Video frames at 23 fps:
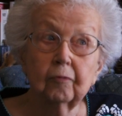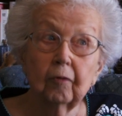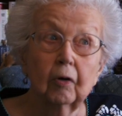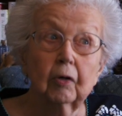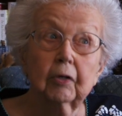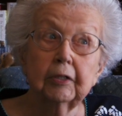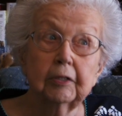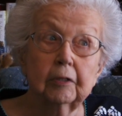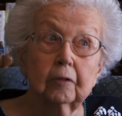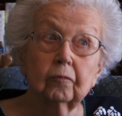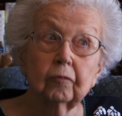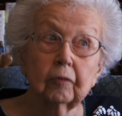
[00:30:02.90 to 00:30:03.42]

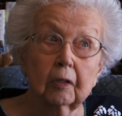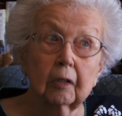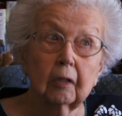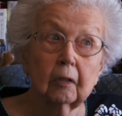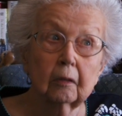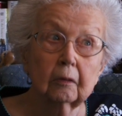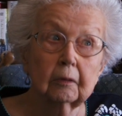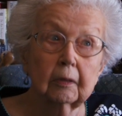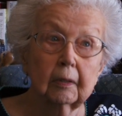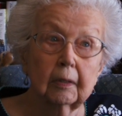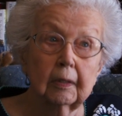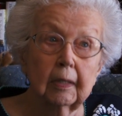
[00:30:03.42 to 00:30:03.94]
very
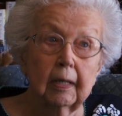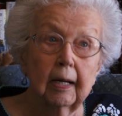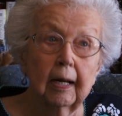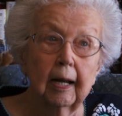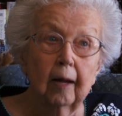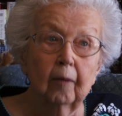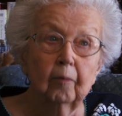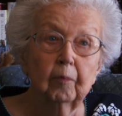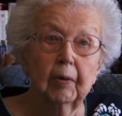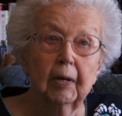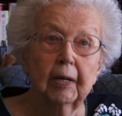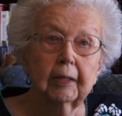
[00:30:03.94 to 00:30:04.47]
difficult
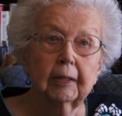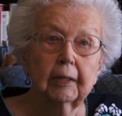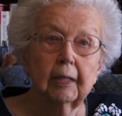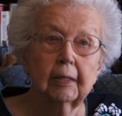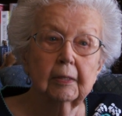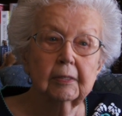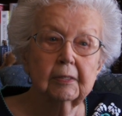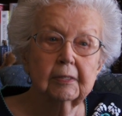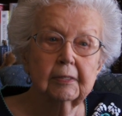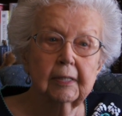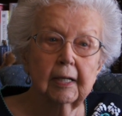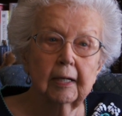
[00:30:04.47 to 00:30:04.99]

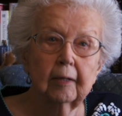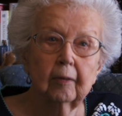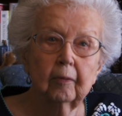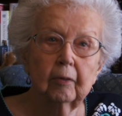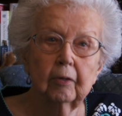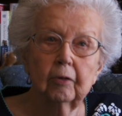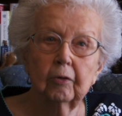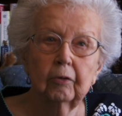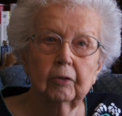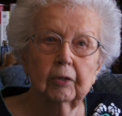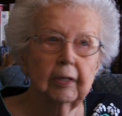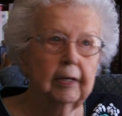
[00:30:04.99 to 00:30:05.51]
because they
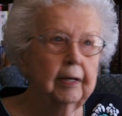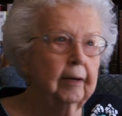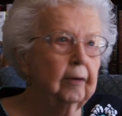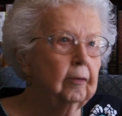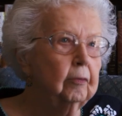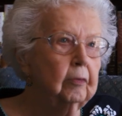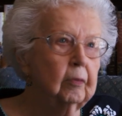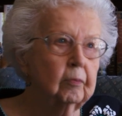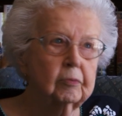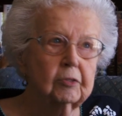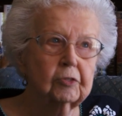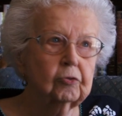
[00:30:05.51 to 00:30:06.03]
you could
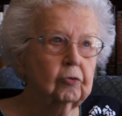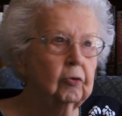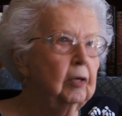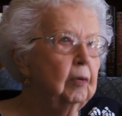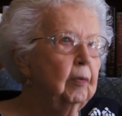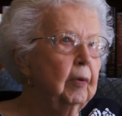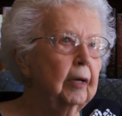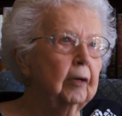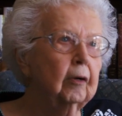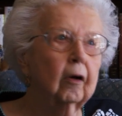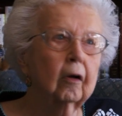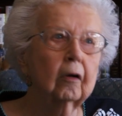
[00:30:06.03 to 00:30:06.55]
hear them
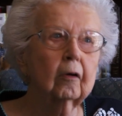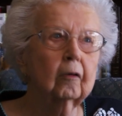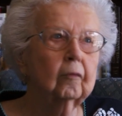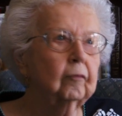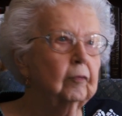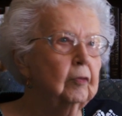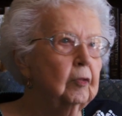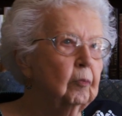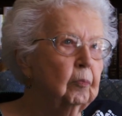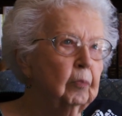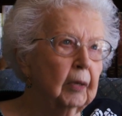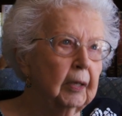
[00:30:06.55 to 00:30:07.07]
screaming all
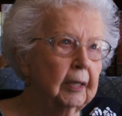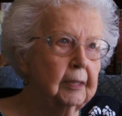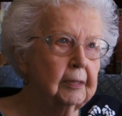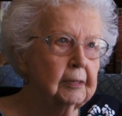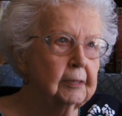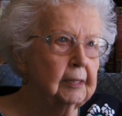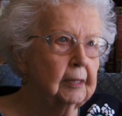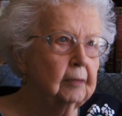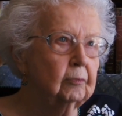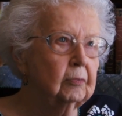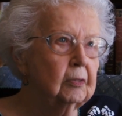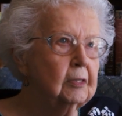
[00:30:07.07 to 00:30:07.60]
over the
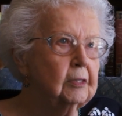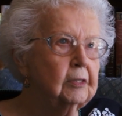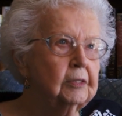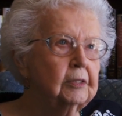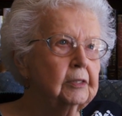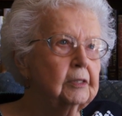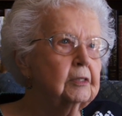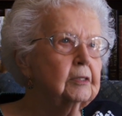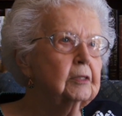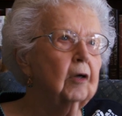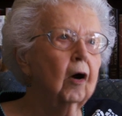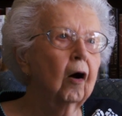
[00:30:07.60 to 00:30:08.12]
place. It was
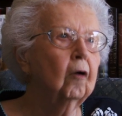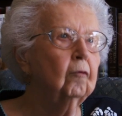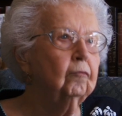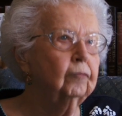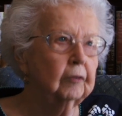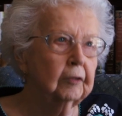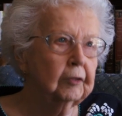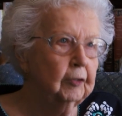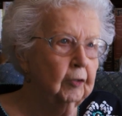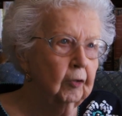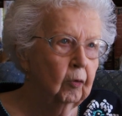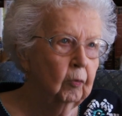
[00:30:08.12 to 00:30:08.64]
just
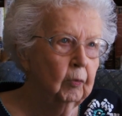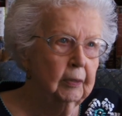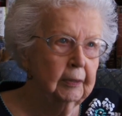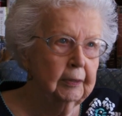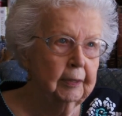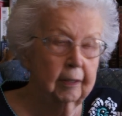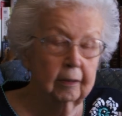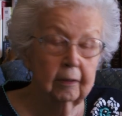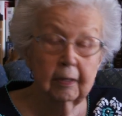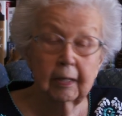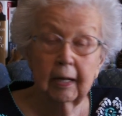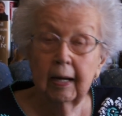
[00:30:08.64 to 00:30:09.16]
awful to go in
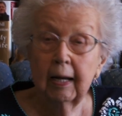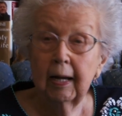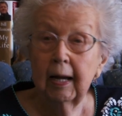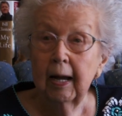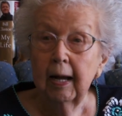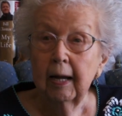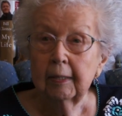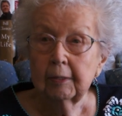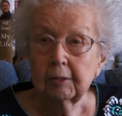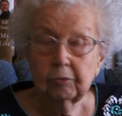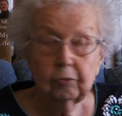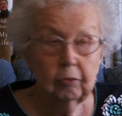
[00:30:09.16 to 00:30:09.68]
there
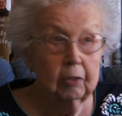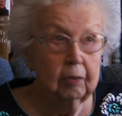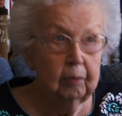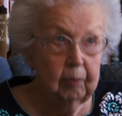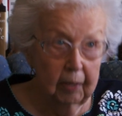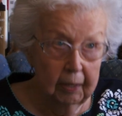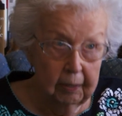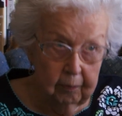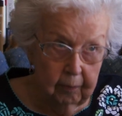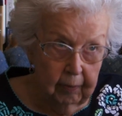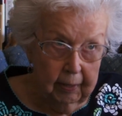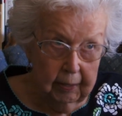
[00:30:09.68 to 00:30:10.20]

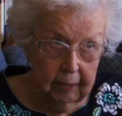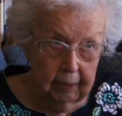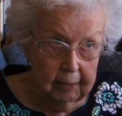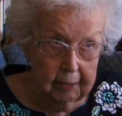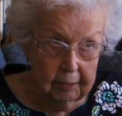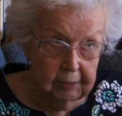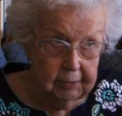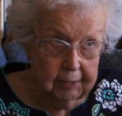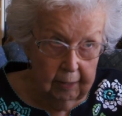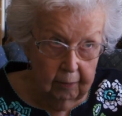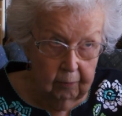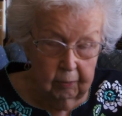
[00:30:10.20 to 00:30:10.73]
screaming
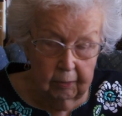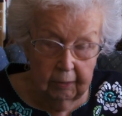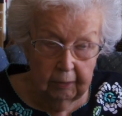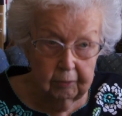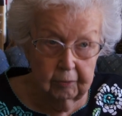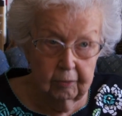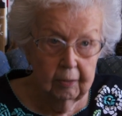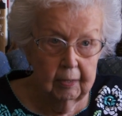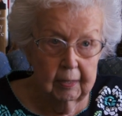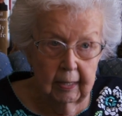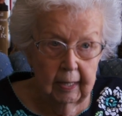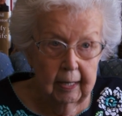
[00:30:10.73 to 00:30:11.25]
because they were
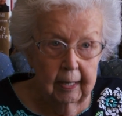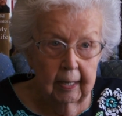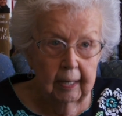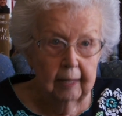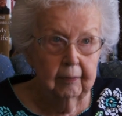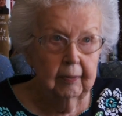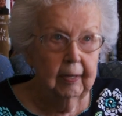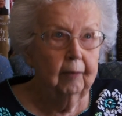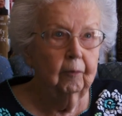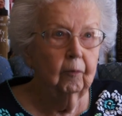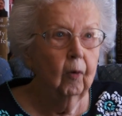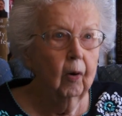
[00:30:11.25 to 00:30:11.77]

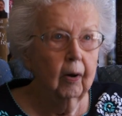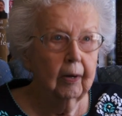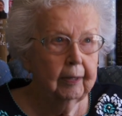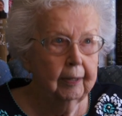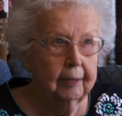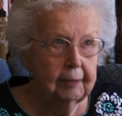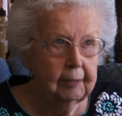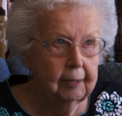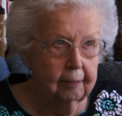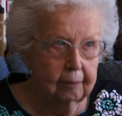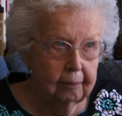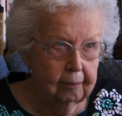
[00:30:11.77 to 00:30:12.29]
they
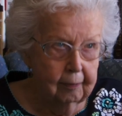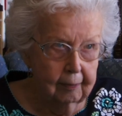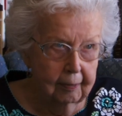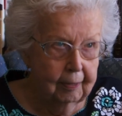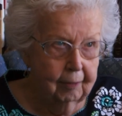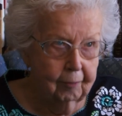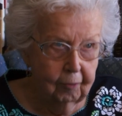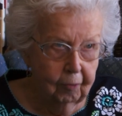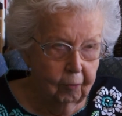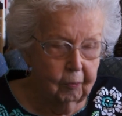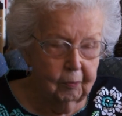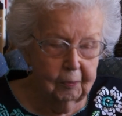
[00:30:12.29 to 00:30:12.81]
wanted the
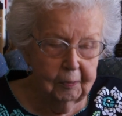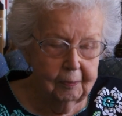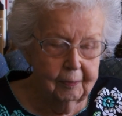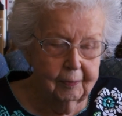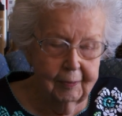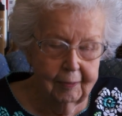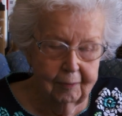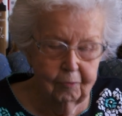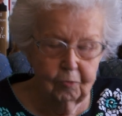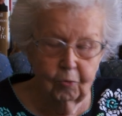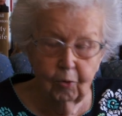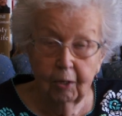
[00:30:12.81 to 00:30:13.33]
you know
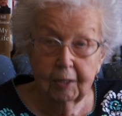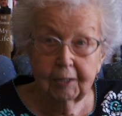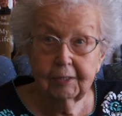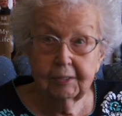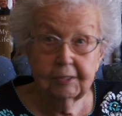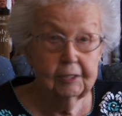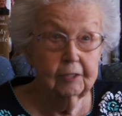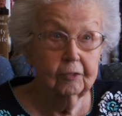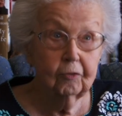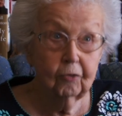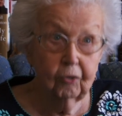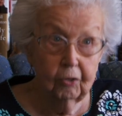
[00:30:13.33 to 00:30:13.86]
the
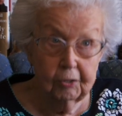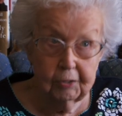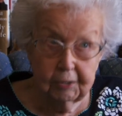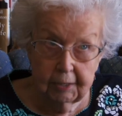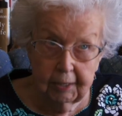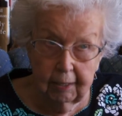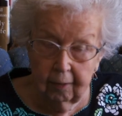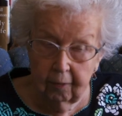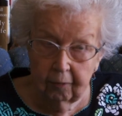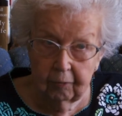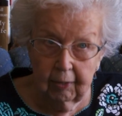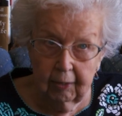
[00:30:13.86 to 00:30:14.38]
drugs, and of course
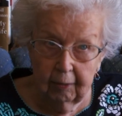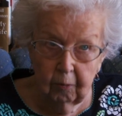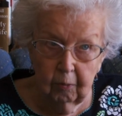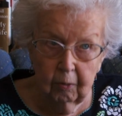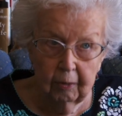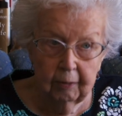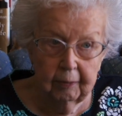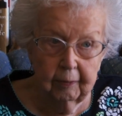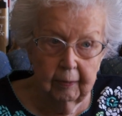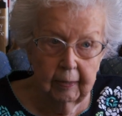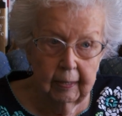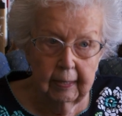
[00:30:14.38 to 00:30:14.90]
now they
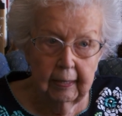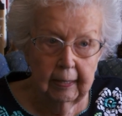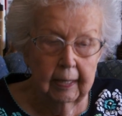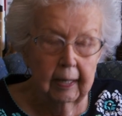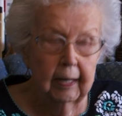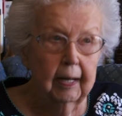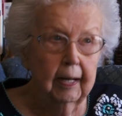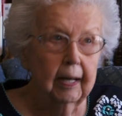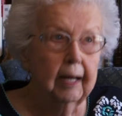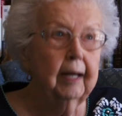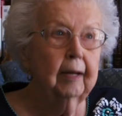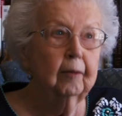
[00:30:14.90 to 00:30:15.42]
were
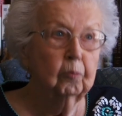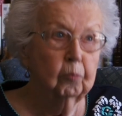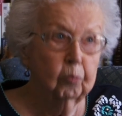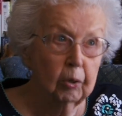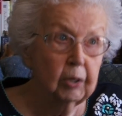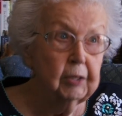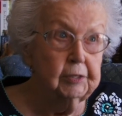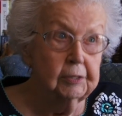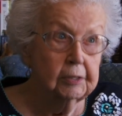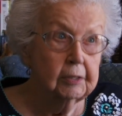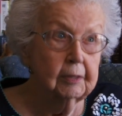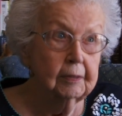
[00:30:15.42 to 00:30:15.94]
in
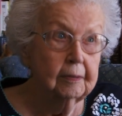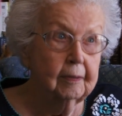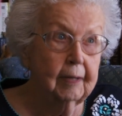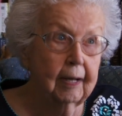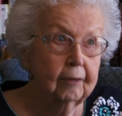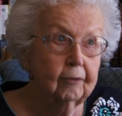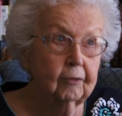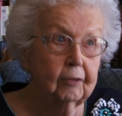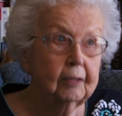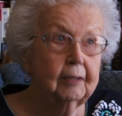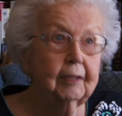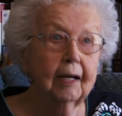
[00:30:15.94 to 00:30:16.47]
prison
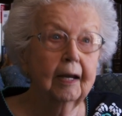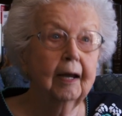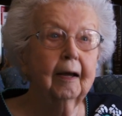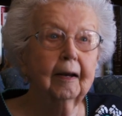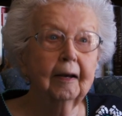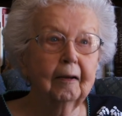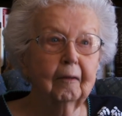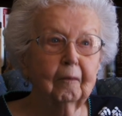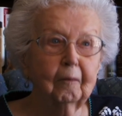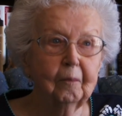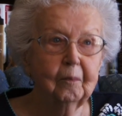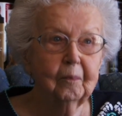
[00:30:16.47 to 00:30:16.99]
and couldn't get
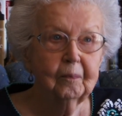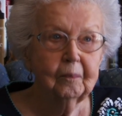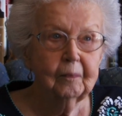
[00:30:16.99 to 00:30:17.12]
it.